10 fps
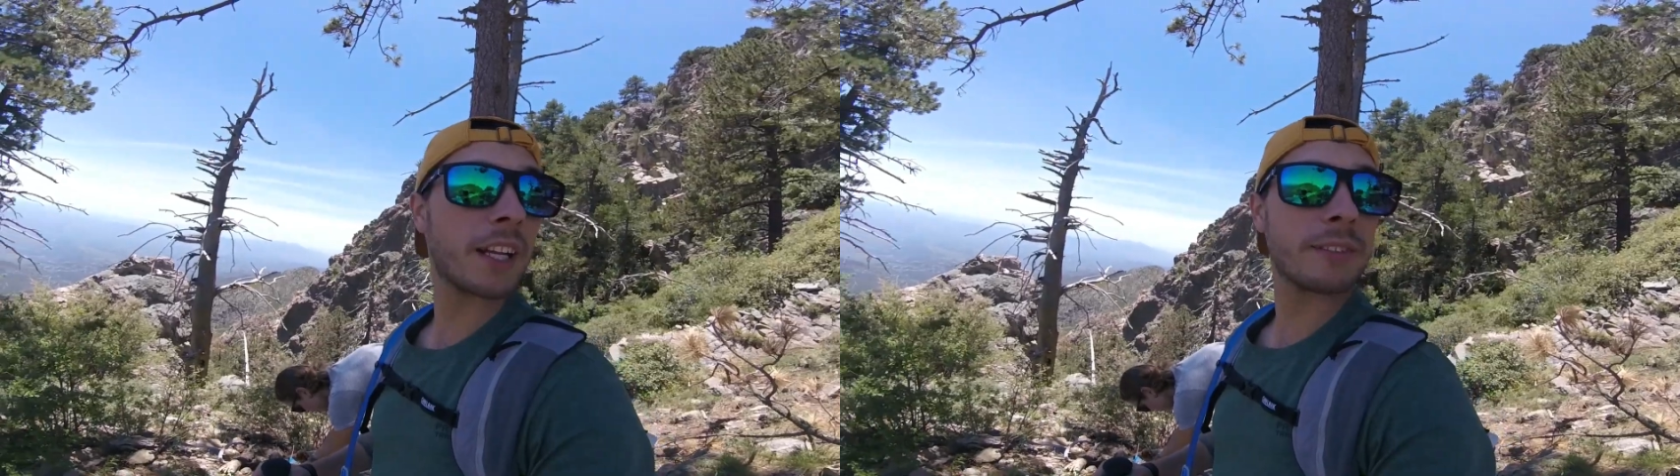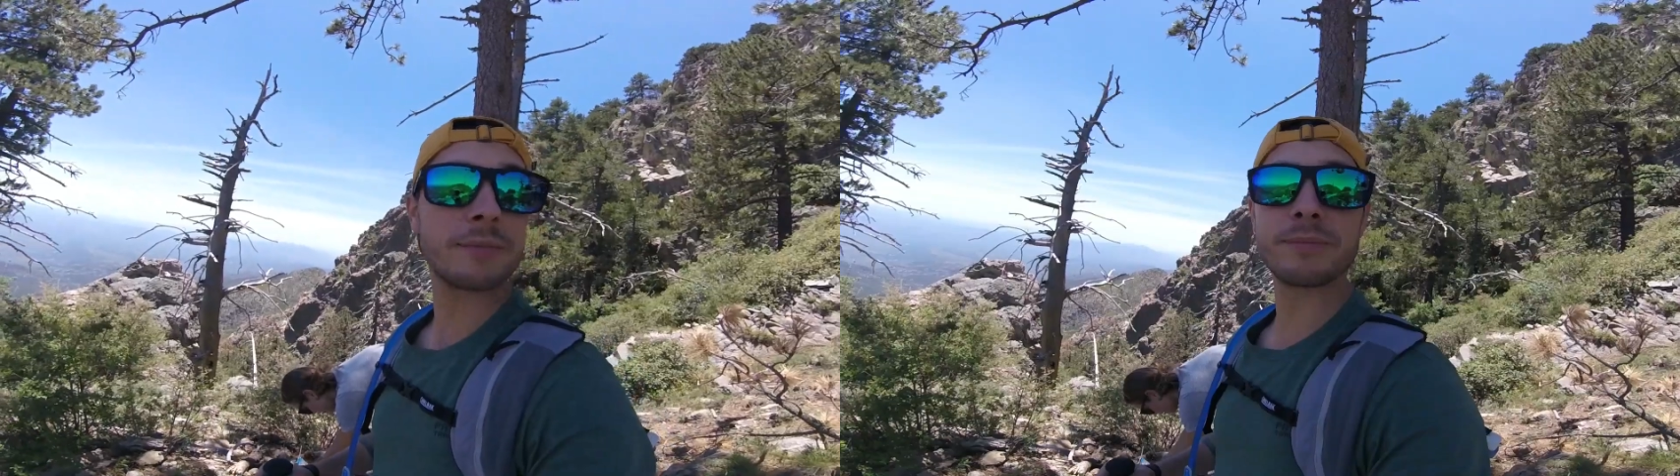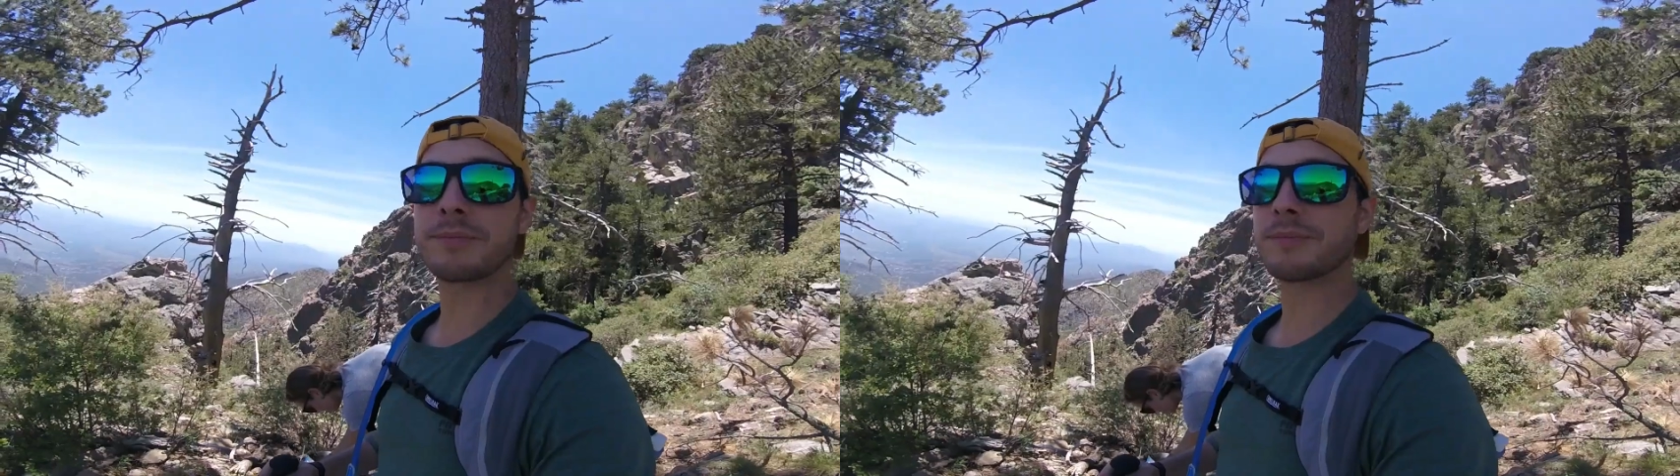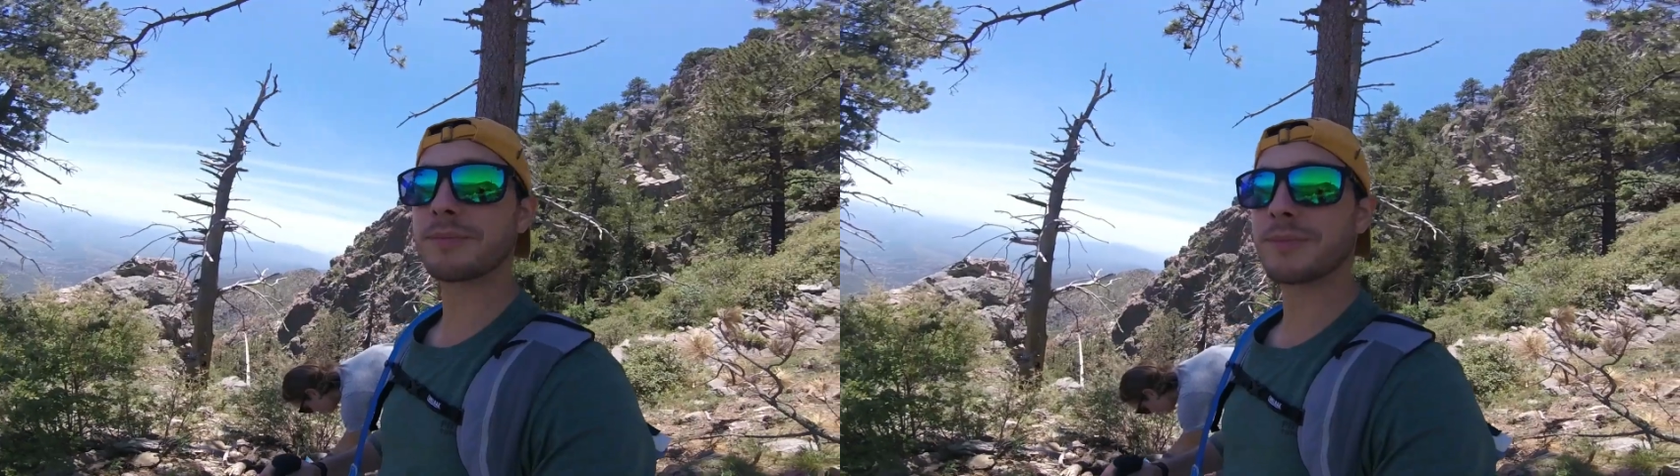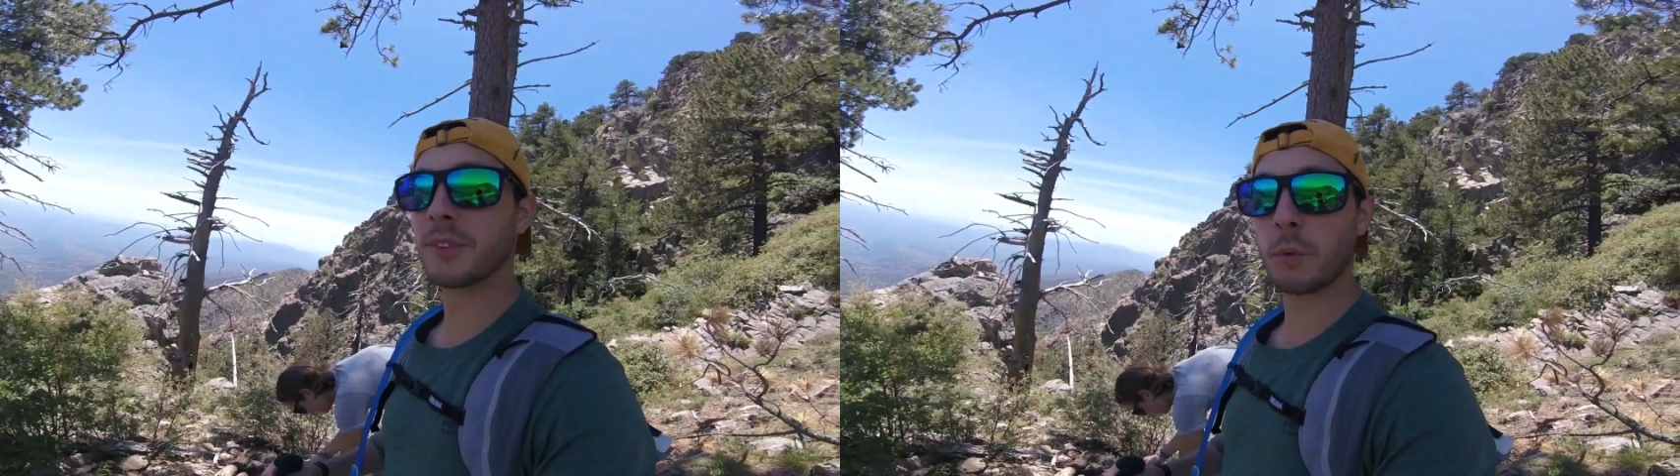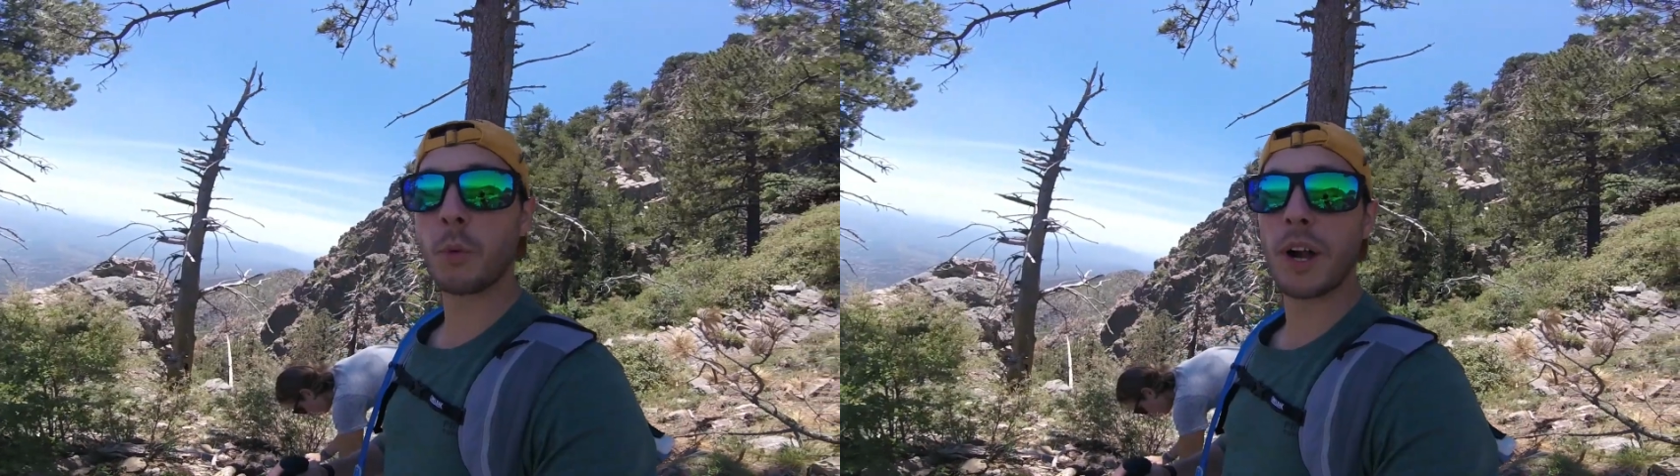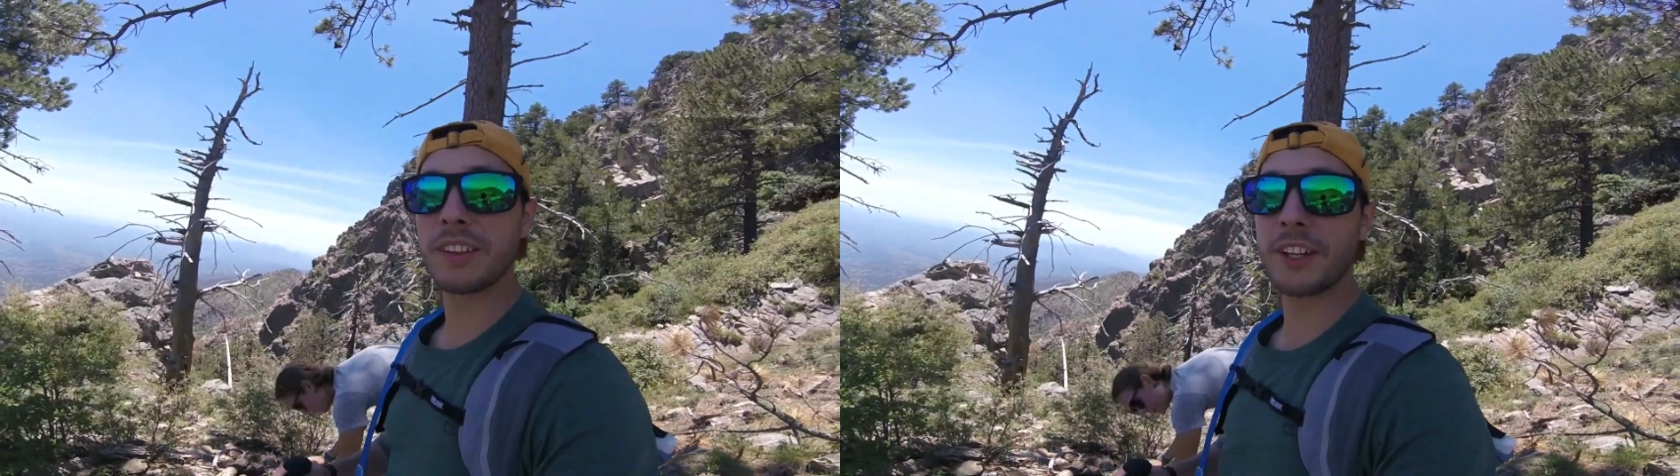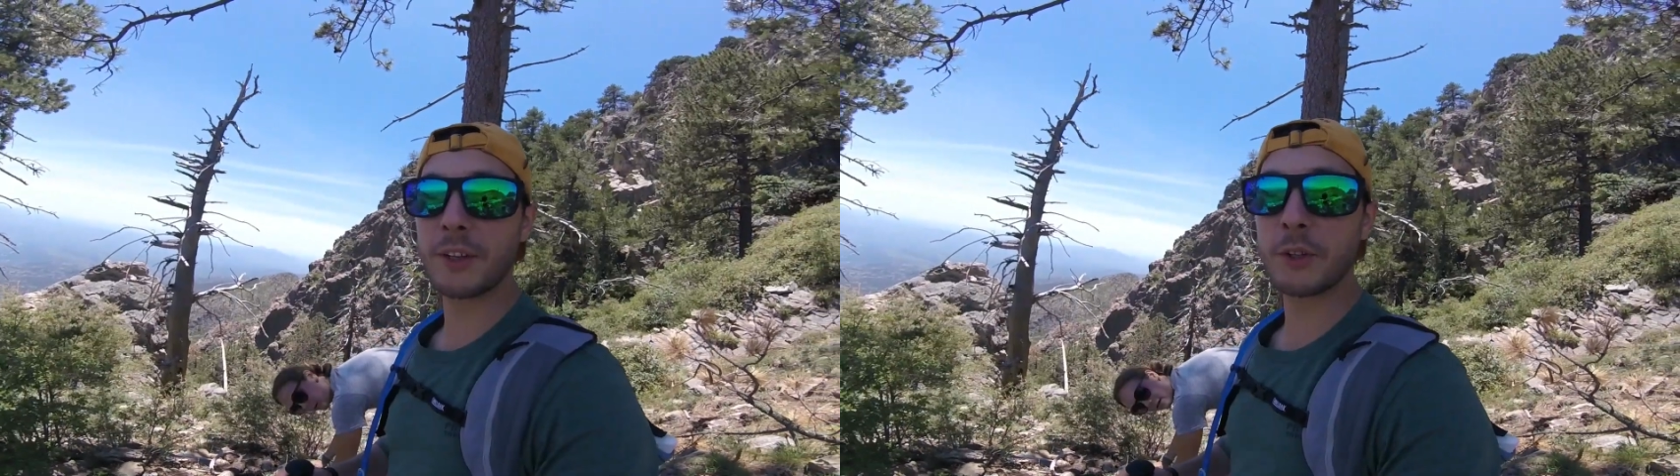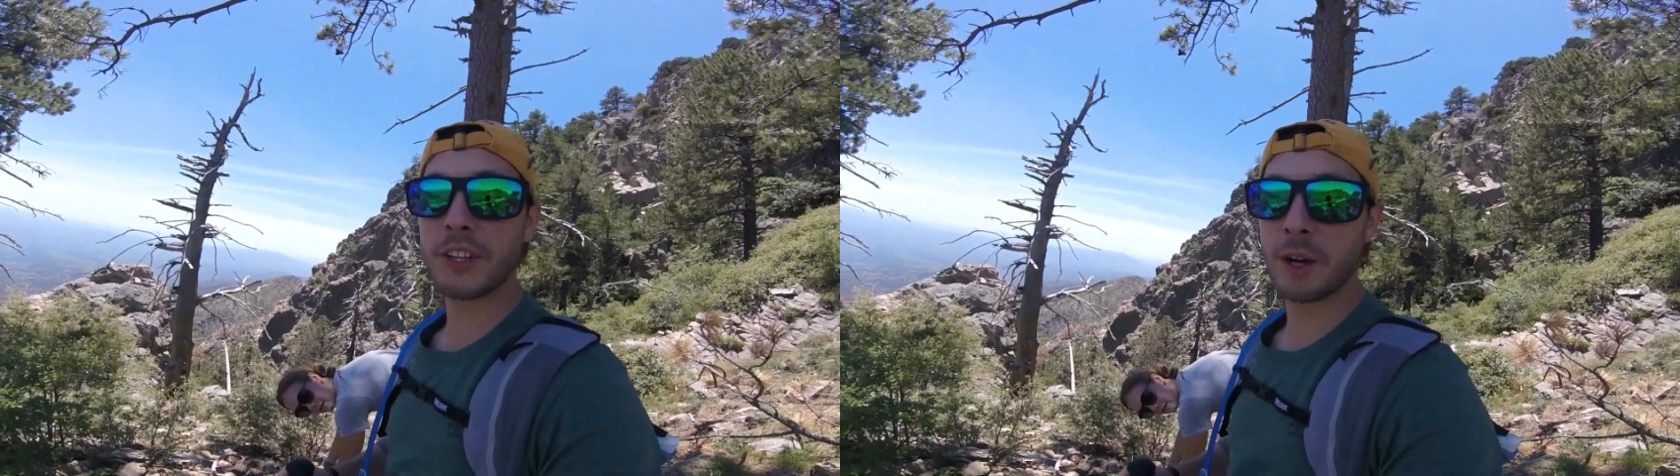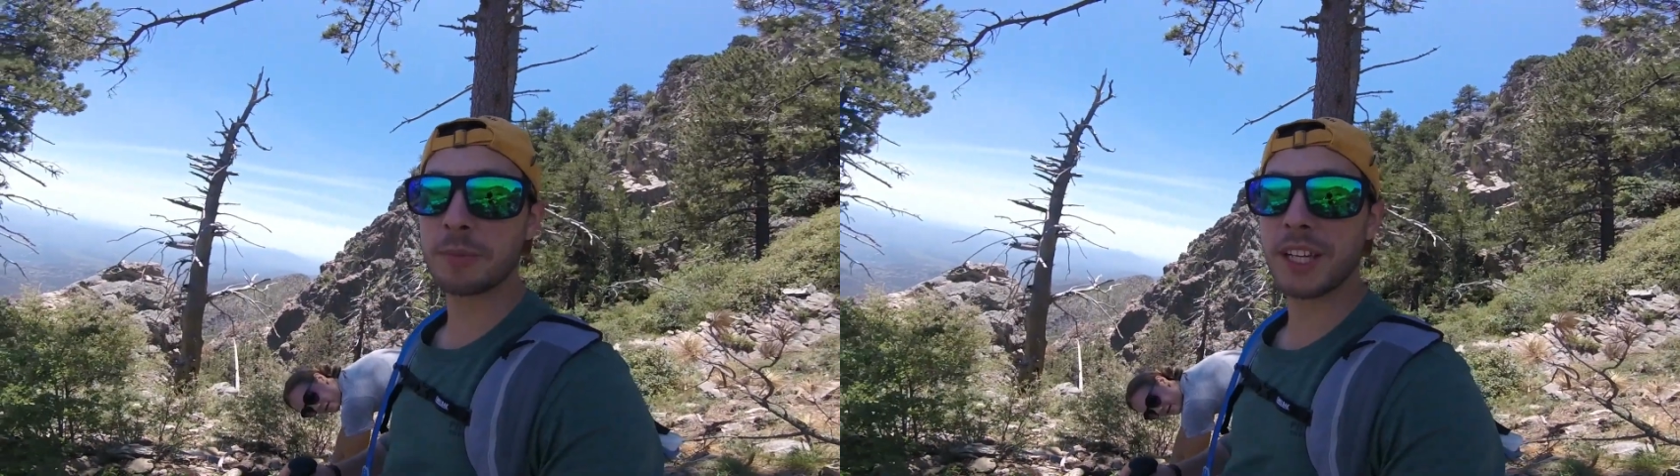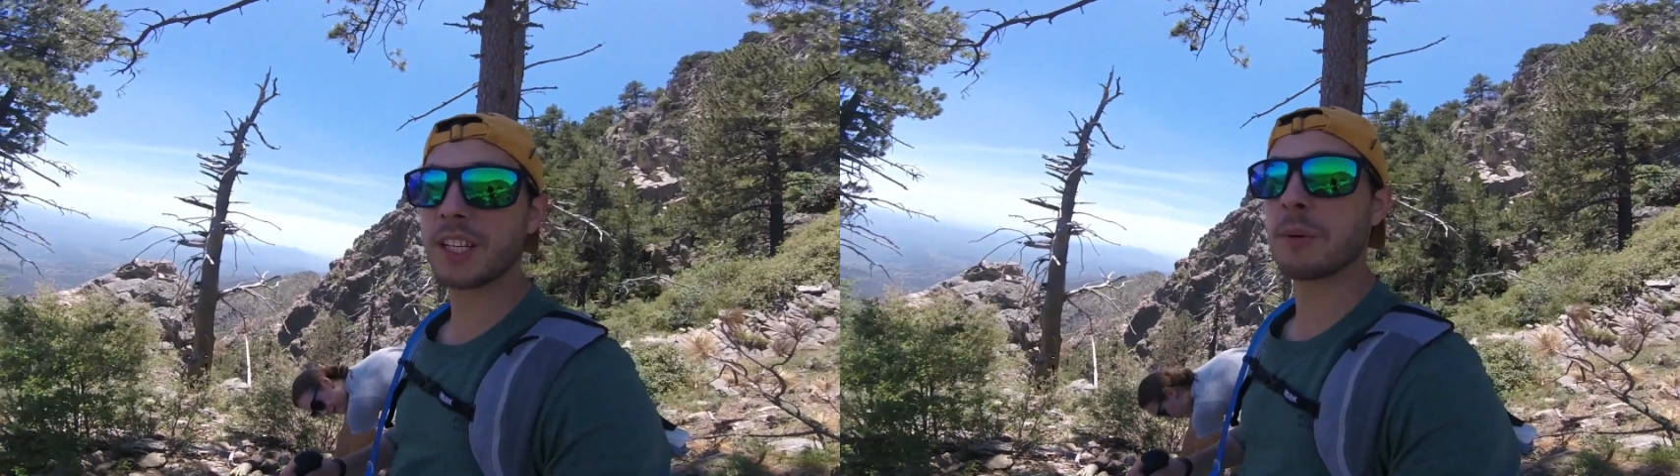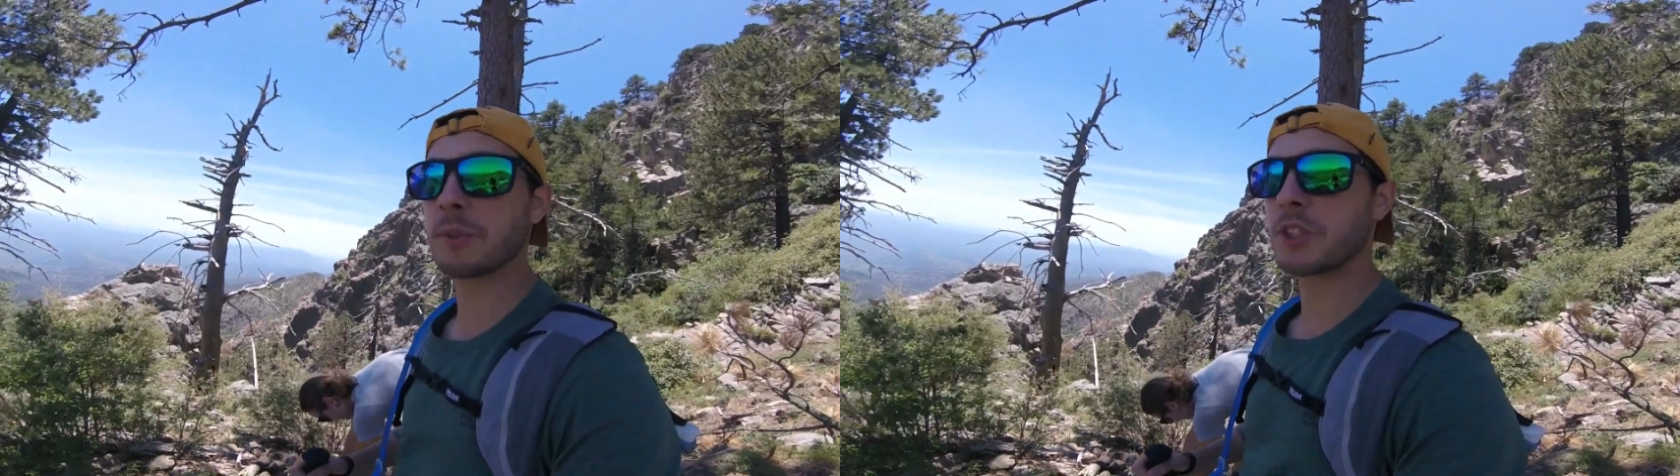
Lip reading: it. Quite literally, update number